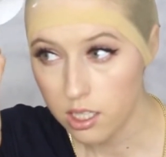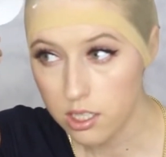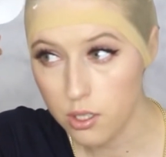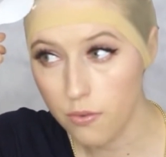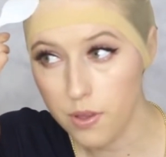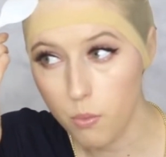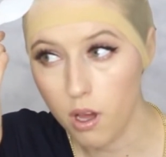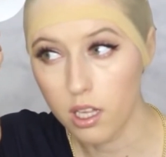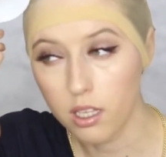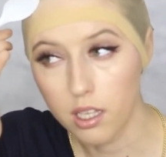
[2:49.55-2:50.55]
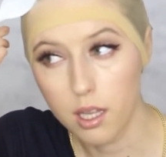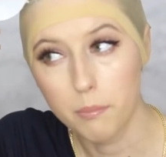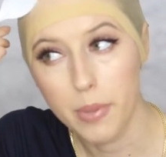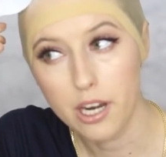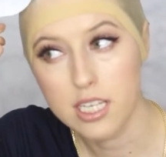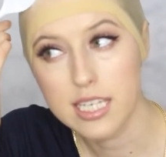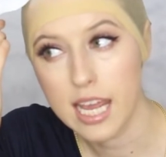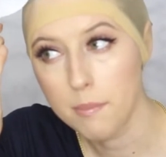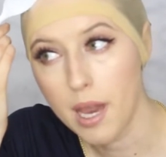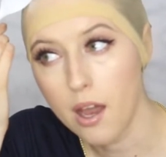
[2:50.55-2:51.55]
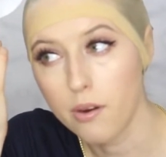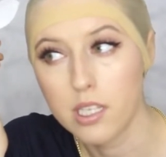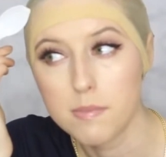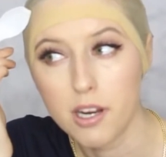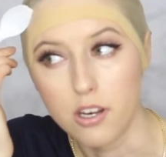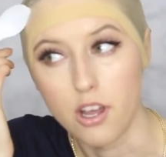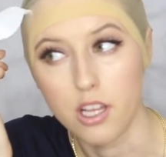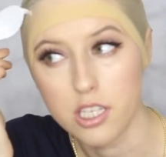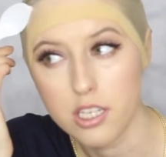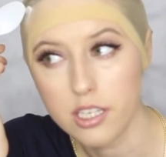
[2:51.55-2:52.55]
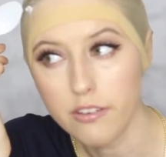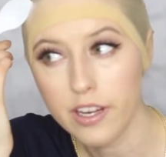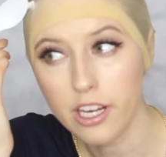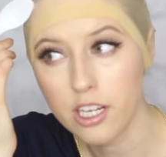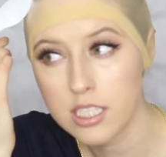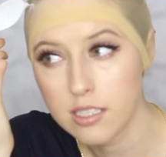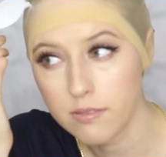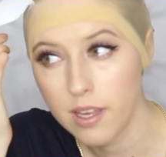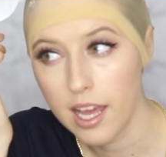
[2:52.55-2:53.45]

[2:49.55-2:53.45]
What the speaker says: So if you want a better staying power, it's better not to use your fingers.